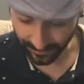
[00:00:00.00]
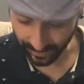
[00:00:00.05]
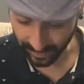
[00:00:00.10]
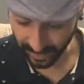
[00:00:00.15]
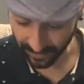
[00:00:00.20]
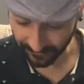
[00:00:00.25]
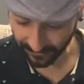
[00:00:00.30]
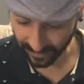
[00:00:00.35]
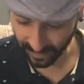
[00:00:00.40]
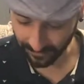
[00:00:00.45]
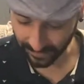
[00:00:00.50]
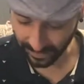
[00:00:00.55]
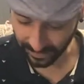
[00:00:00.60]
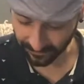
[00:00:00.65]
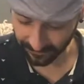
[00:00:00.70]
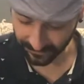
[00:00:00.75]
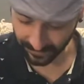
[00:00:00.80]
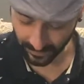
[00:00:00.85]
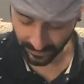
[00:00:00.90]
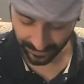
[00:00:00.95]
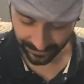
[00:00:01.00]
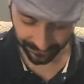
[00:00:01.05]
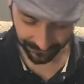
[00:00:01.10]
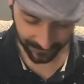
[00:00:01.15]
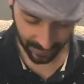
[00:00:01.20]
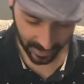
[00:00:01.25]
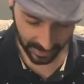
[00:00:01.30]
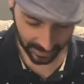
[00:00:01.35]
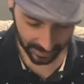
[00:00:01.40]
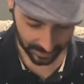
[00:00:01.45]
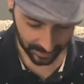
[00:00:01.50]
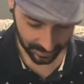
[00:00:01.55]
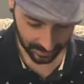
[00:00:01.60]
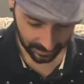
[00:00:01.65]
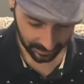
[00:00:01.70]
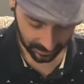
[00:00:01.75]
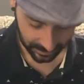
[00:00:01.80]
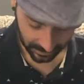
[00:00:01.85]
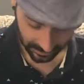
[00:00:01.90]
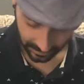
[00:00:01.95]
love coming in for you, a divine
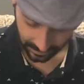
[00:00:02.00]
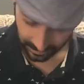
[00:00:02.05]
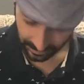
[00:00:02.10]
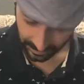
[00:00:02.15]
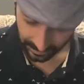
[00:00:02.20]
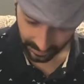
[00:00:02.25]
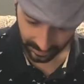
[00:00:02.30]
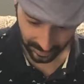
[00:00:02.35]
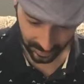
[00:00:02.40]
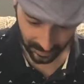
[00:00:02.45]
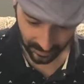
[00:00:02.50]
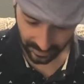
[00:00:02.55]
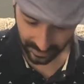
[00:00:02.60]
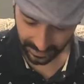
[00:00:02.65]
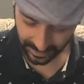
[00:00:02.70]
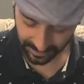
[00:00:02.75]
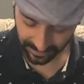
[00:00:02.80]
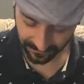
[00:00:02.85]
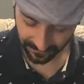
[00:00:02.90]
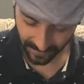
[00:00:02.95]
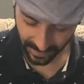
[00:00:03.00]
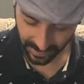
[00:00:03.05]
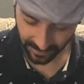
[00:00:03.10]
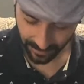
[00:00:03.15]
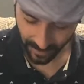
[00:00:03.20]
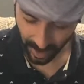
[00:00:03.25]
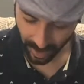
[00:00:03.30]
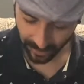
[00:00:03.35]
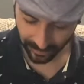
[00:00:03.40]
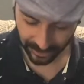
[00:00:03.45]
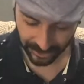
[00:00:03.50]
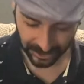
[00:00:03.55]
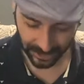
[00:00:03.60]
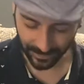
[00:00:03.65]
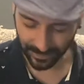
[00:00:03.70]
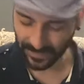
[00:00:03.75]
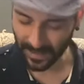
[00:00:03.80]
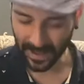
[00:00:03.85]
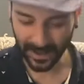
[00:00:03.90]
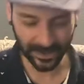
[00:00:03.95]
union, a divine partnership.
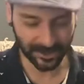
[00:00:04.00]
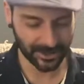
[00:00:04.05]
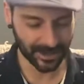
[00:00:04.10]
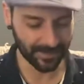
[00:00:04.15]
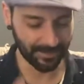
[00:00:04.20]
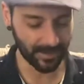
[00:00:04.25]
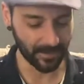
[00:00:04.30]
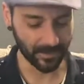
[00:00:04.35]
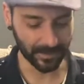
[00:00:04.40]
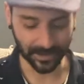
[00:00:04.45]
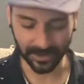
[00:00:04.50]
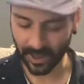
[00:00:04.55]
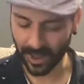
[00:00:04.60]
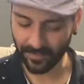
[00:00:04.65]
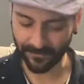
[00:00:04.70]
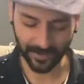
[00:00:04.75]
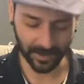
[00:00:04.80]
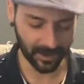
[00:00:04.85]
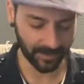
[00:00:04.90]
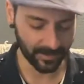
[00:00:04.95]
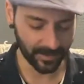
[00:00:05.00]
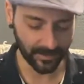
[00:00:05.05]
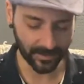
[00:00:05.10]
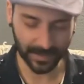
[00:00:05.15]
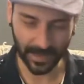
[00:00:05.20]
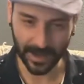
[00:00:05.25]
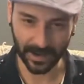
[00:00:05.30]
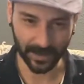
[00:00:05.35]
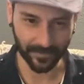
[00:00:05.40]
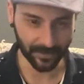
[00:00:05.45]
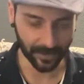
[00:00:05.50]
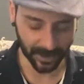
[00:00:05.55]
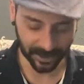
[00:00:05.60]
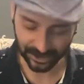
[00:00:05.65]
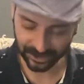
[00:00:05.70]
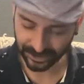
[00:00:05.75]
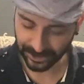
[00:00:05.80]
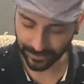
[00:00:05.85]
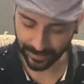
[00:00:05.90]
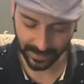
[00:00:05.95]
And that could just be with love. It could be with any
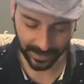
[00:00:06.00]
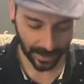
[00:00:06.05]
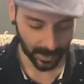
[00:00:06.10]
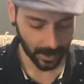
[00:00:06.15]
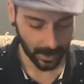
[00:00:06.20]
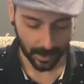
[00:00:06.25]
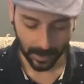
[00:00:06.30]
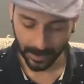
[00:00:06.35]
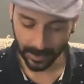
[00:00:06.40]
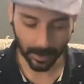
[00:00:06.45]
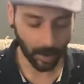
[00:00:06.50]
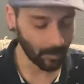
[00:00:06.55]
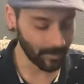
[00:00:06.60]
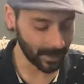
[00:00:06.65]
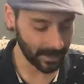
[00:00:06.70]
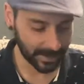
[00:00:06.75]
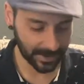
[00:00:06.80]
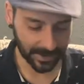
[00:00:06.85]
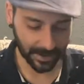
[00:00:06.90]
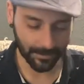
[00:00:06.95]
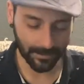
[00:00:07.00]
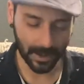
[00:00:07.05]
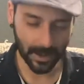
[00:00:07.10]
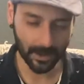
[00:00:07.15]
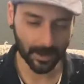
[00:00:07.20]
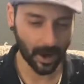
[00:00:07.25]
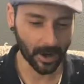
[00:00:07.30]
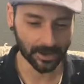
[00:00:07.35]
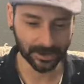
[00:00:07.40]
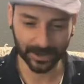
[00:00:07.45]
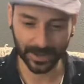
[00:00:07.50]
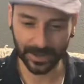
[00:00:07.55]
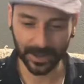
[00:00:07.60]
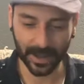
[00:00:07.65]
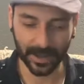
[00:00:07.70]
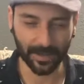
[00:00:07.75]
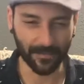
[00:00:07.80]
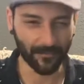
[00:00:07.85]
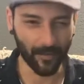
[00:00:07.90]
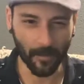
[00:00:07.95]
relationships. Soulmates to me are not just
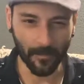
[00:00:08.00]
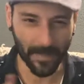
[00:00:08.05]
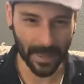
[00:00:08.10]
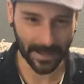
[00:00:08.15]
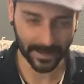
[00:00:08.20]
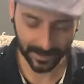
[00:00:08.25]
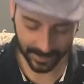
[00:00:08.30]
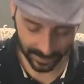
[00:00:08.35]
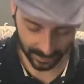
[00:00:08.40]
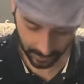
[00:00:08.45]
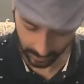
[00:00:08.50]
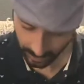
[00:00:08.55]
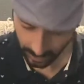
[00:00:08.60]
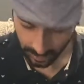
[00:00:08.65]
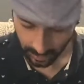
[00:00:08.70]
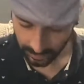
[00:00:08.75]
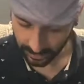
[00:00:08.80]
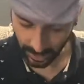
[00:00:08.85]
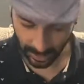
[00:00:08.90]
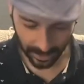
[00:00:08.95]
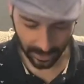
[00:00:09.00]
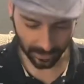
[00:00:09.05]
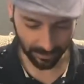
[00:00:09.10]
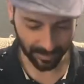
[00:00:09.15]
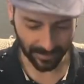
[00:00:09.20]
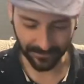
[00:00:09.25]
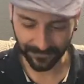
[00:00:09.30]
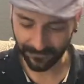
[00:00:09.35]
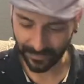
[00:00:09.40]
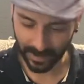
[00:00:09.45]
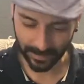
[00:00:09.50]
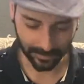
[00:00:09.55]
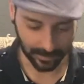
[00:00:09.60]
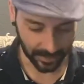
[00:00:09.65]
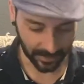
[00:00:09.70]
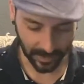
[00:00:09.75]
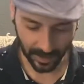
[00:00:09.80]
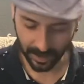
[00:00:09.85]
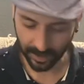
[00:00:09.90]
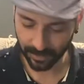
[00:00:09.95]
like romantic. They could be
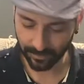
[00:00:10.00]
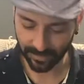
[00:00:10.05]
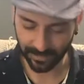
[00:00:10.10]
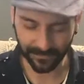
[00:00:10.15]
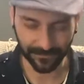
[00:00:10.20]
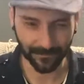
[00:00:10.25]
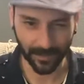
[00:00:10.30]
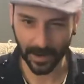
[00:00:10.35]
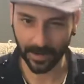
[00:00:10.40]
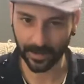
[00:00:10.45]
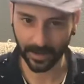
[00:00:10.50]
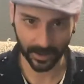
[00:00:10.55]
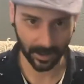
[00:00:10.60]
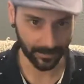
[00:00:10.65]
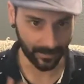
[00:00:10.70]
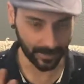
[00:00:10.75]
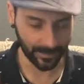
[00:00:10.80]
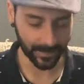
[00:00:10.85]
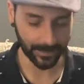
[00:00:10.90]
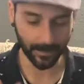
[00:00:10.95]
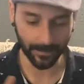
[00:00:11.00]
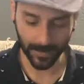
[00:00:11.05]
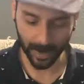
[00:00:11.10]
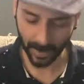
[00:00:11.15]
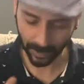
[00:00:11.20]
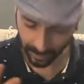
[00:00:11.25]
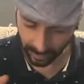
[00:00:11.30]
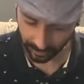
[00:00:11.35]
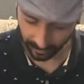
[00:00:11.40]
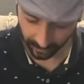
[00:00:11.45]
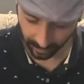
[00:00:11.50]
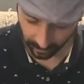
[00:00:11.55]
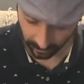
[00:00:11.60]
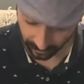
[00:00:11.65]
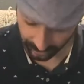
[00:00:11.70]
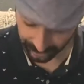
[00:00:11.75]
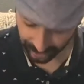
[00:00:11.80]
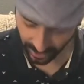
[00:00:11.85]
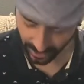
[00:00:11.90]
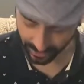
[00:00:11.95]
family. They could be friends. They could be people part of your
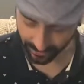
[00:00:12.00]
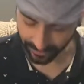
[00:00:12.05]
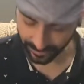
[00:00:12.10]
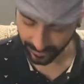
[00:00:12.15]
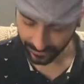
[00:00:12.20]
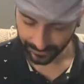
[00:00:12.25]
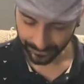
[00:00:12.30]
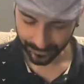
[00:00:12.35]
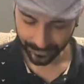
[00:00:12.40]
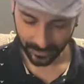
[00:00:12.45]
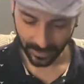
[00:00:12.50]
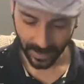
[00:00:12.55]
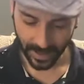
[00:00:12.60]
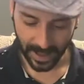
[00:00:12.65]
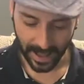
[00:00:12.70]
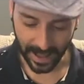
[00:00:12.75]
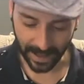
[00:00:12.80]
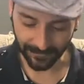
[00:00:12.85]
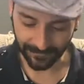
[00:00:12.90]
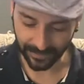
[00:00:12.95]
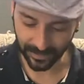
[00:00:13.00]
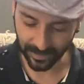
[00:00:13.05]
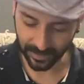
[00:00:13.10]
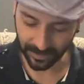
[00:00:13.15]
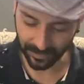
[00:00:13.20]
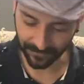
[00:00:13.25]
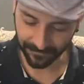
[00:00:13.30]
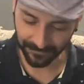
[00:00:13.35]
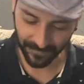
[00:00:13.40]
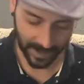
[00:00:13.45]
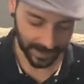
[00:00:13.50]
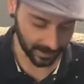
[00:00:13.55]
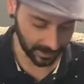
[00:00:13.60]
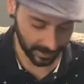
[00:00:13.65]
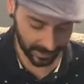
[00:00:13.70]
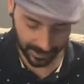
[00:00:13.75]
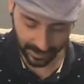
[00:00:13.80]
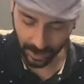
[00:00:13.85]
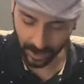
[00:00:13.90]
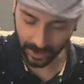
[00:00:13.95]
soul tribe. I feel like you're
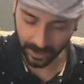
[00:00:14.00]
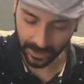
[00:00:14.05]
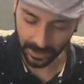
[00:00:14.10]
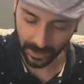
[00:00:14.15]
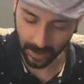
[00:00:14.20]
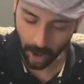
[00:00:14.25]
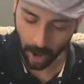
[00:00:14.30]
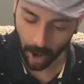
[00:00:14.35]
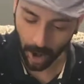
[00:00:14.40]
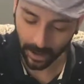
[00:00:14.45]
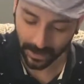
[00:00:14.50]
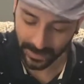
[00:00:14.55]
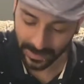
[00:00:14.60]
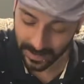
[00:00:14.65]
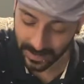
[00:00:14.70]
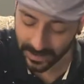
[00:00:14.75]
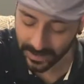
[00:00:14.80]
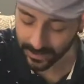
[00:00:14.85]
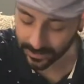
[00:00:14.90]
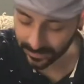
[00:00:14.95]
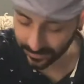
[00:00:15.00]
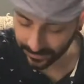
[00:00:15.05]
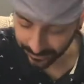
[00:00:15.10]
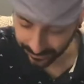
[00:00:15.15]
finally starting to call in